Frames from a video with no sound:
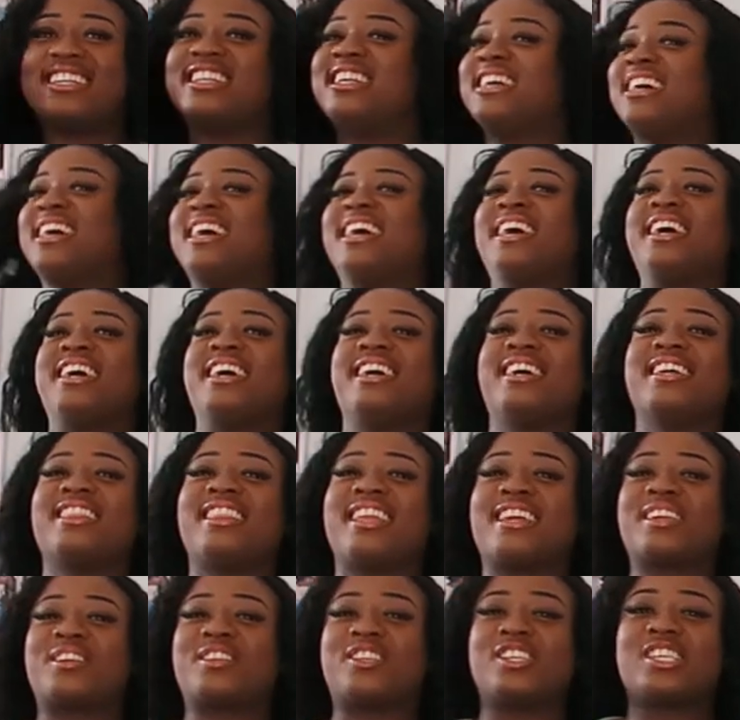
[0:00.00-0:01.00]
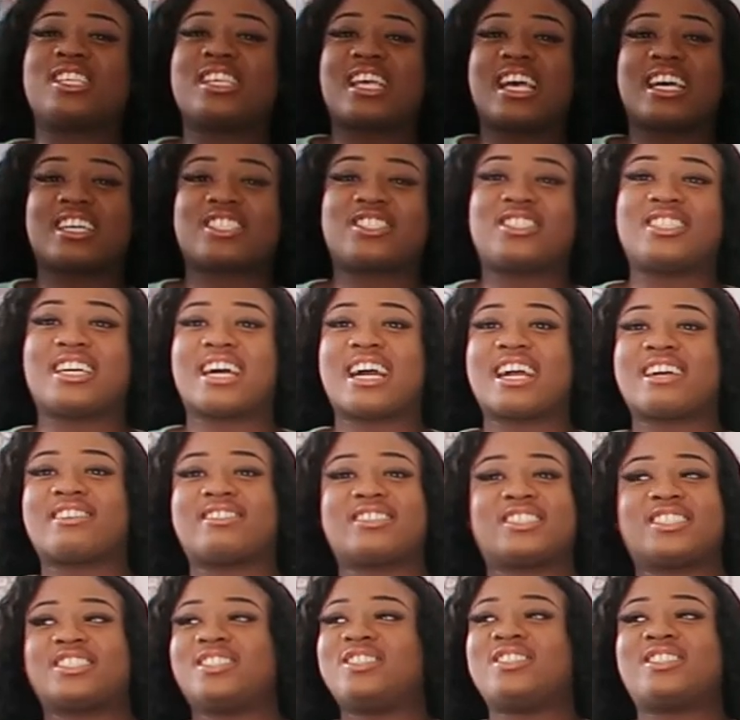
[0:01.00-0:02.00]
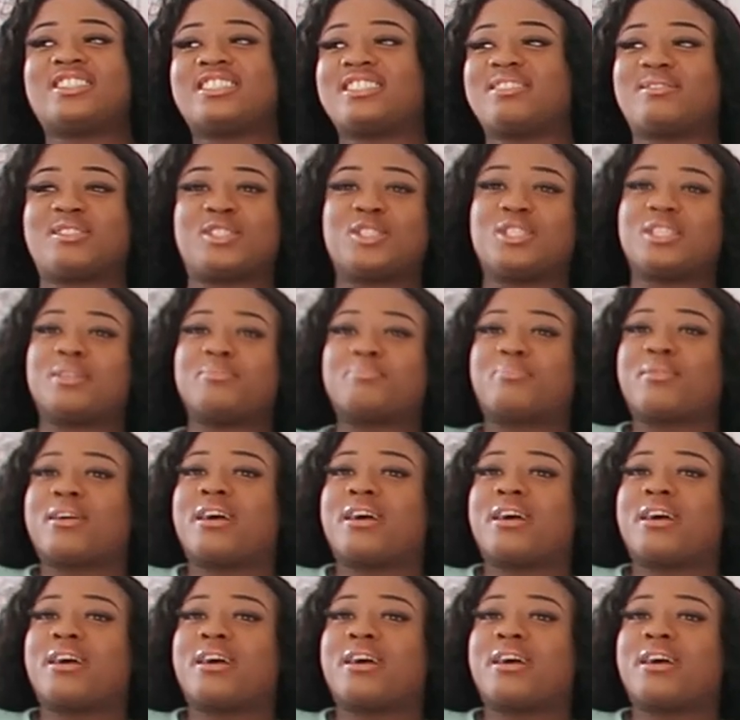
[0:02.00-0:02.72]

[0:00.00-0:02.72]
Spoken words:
Isn't it? Like, she's actually Irish and you didn't do them